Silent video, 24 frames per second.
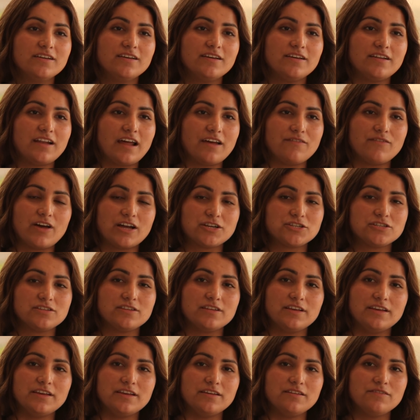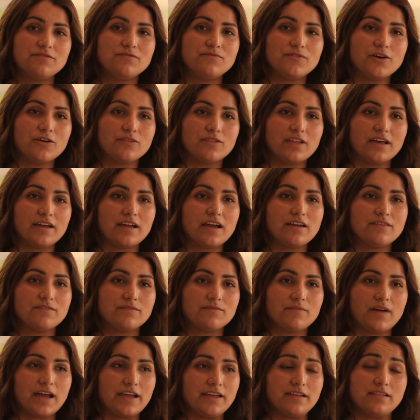And I've actually felt like
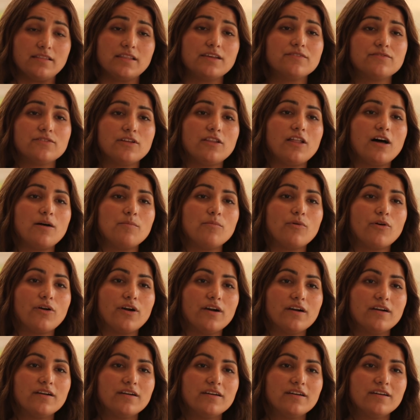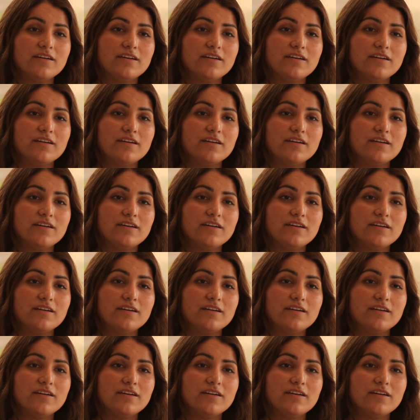I can lift a lot more.